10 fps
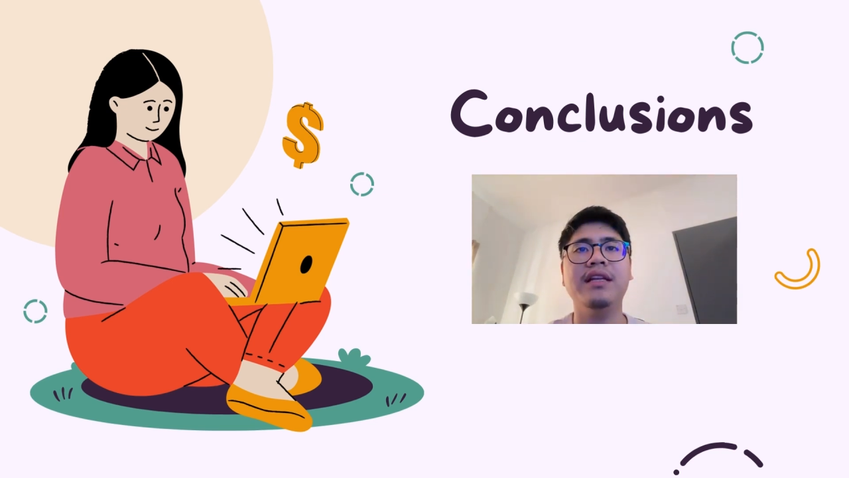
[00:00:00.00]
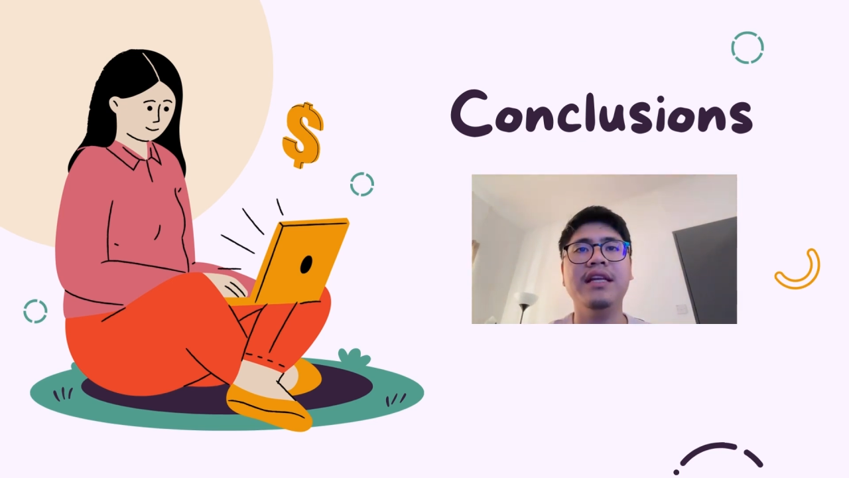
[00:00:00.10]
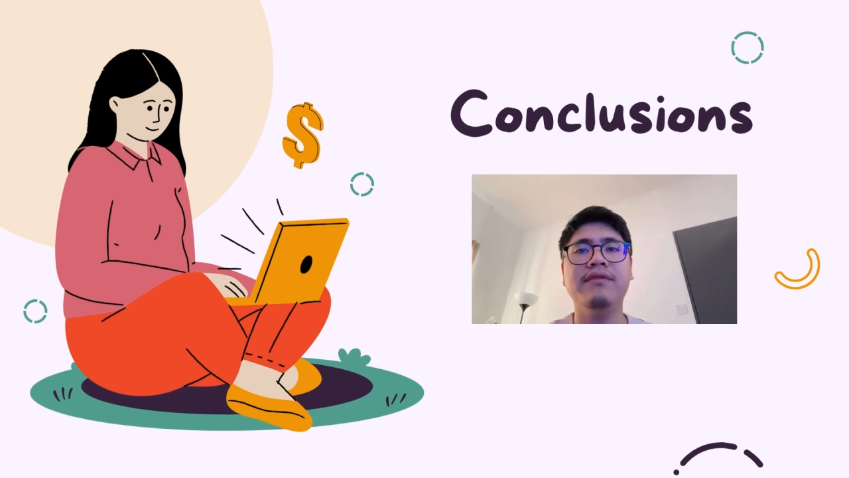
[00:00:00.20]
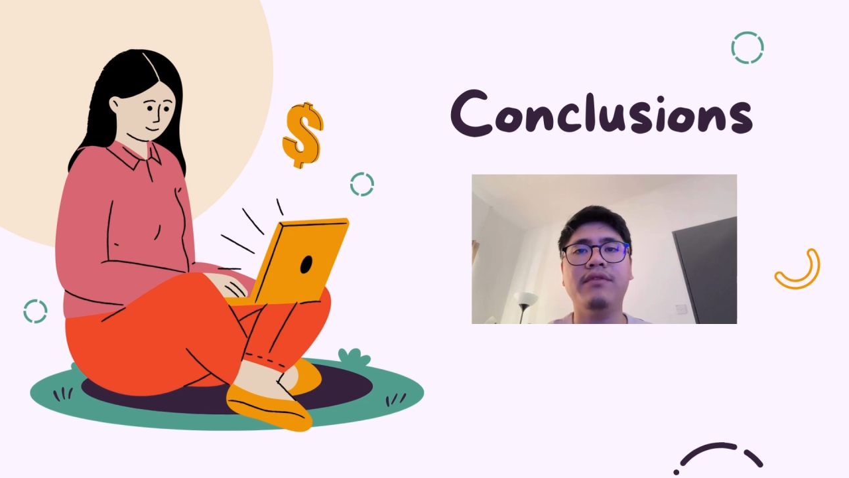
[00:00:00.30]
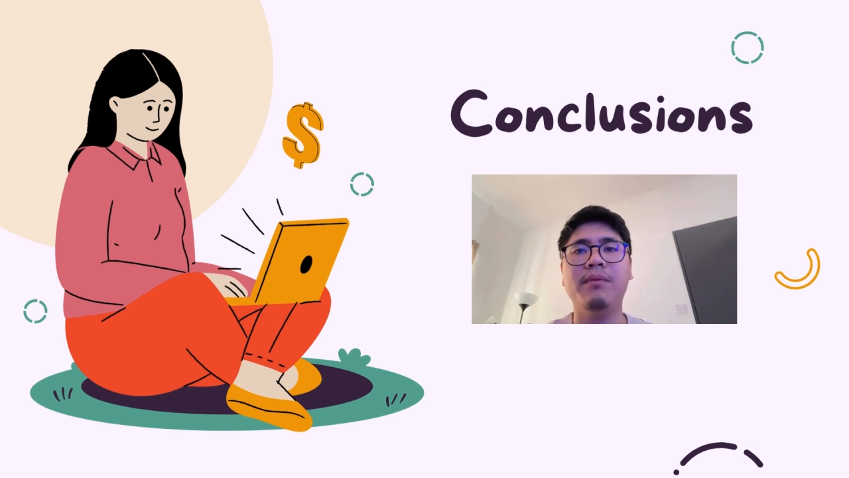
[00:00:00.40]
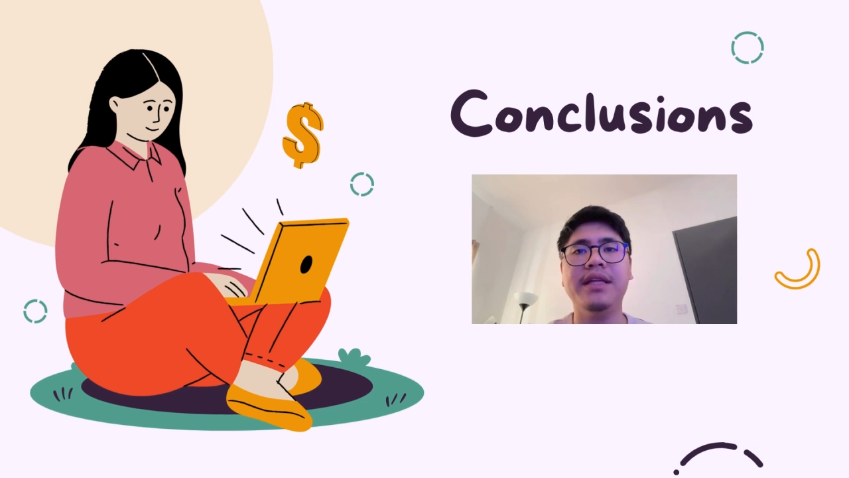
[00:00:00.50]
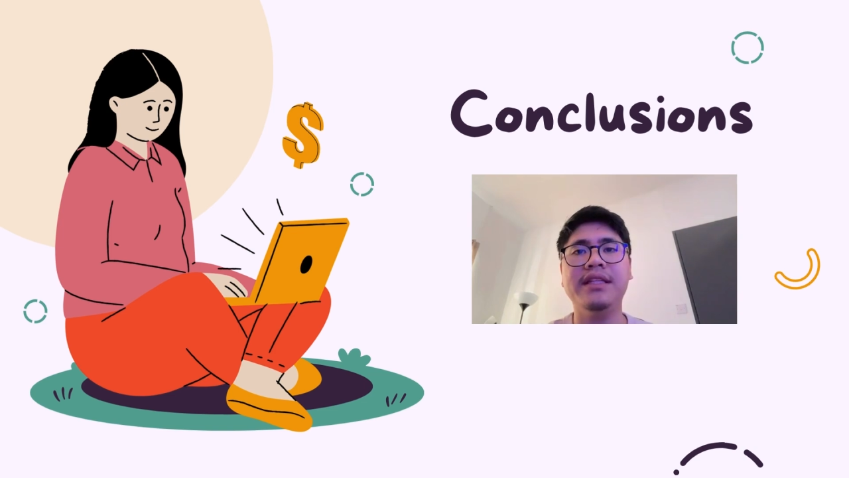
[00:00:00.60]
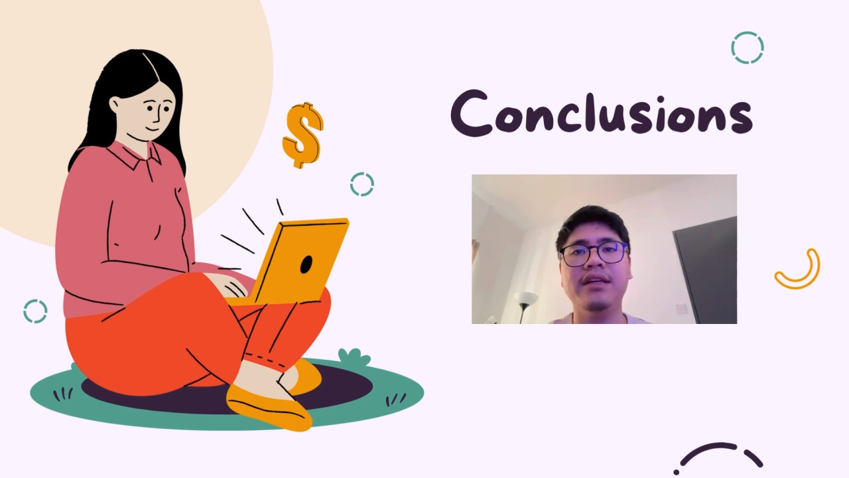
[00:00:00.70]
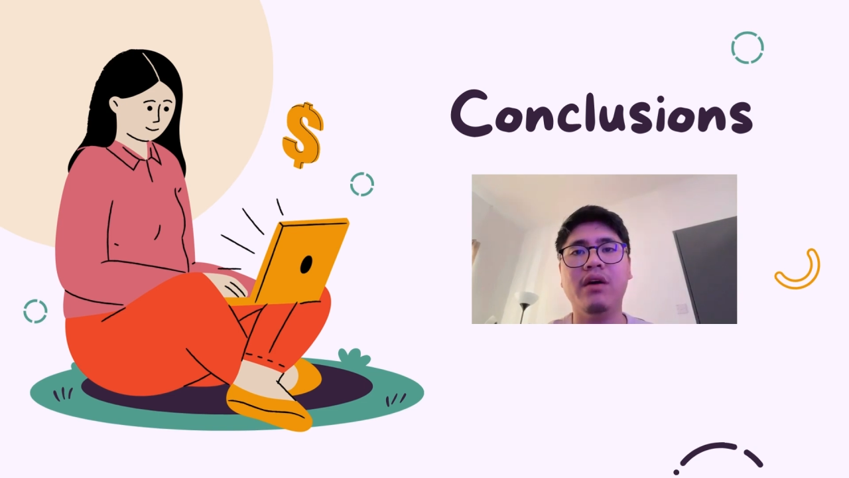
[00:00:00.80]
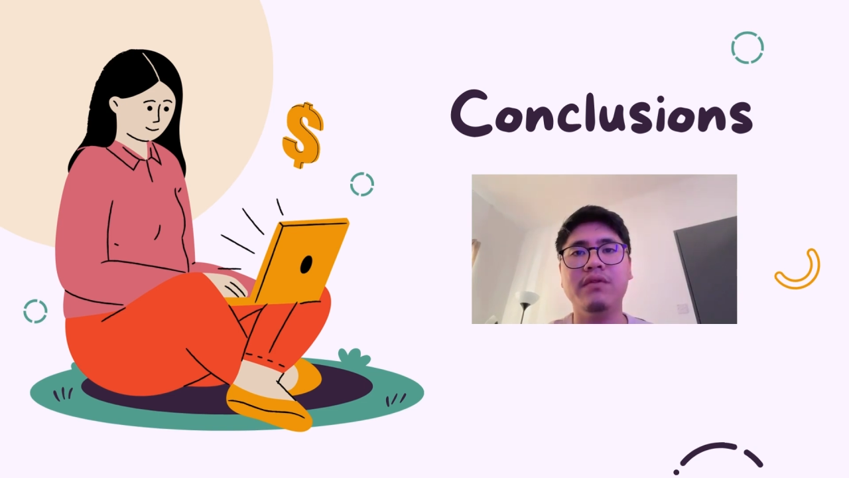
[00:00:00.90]
need for
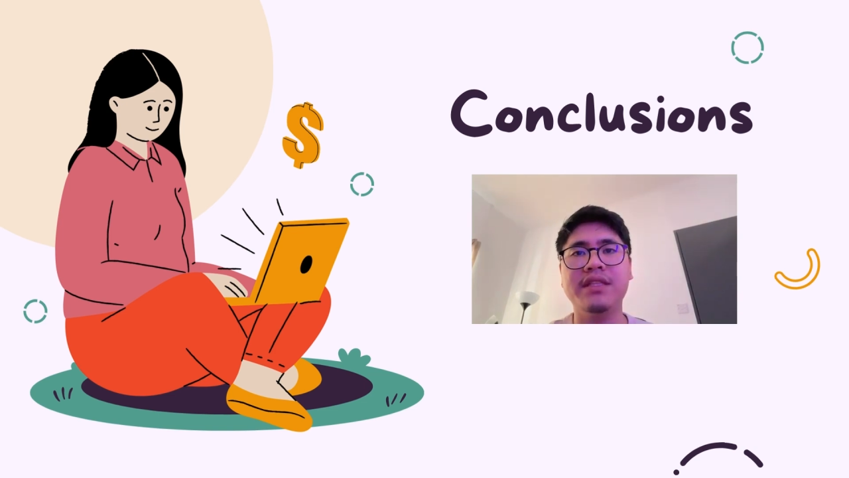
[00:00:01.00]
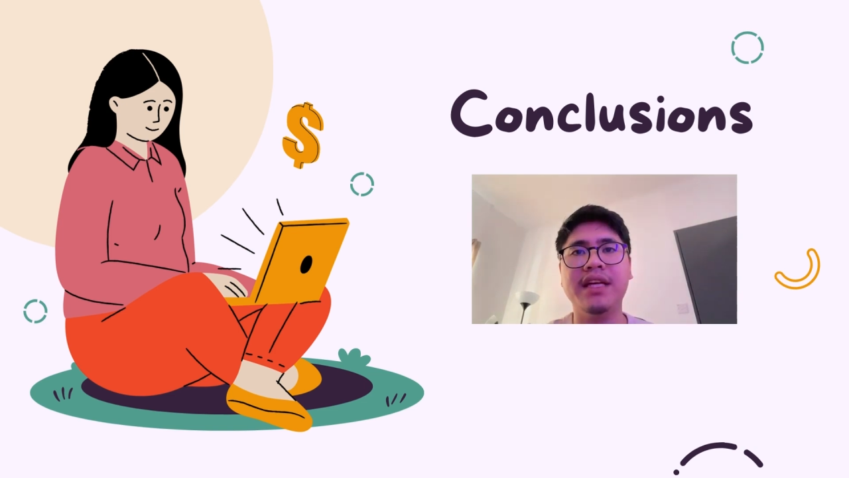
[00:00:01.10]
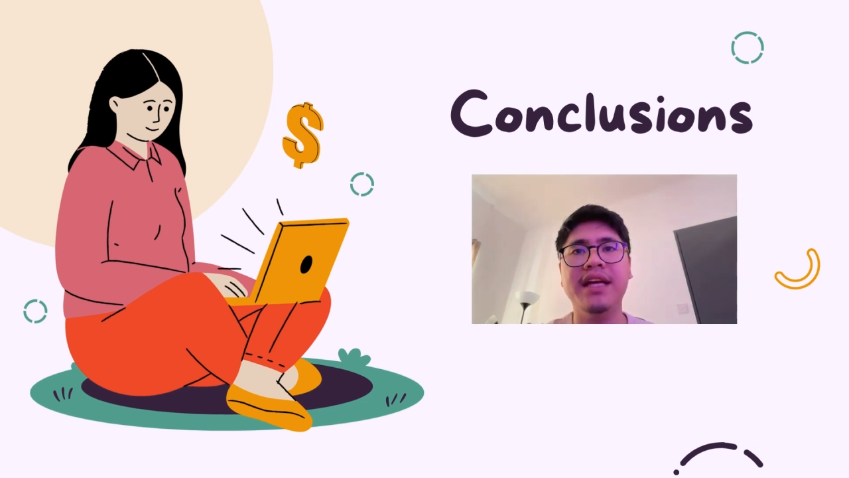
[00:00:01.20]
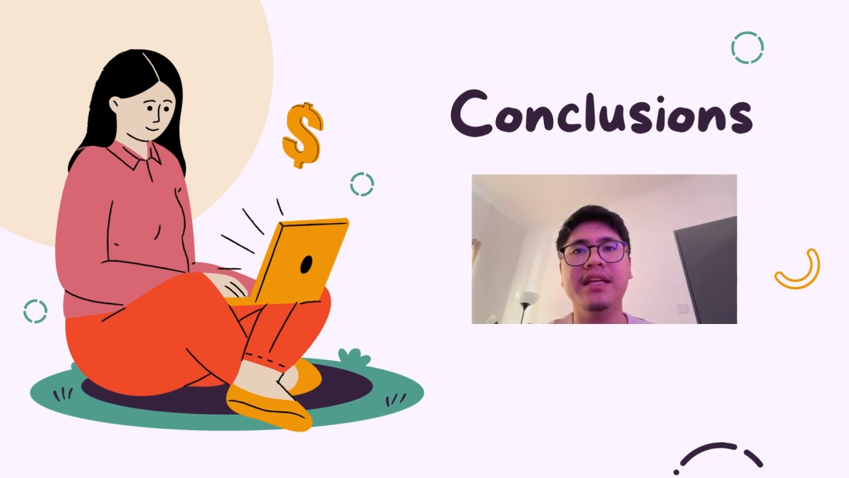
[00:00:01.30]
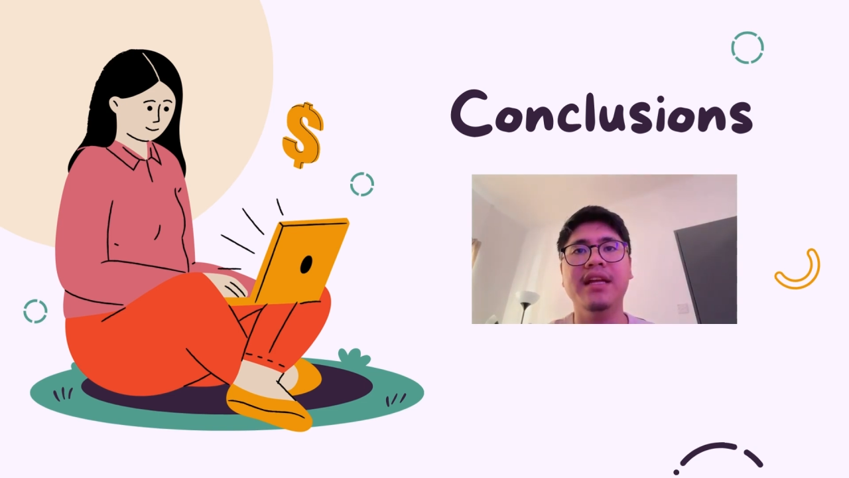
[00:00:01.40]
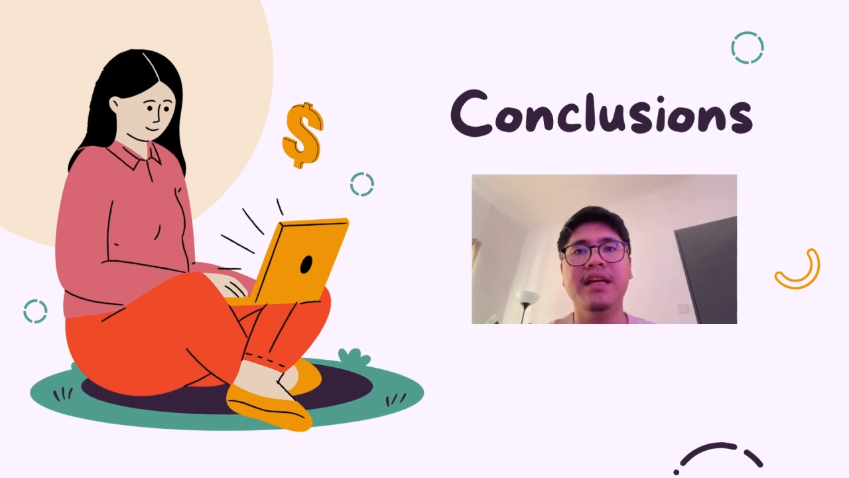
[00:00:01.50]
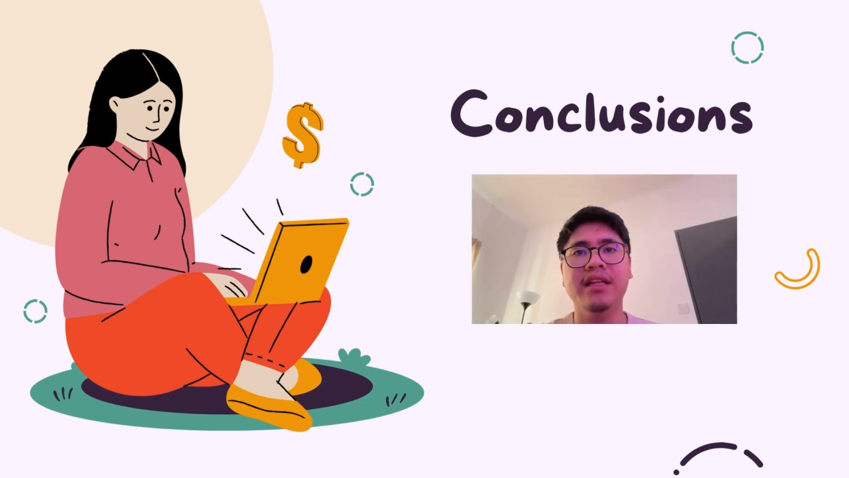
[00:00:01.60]
better oversight,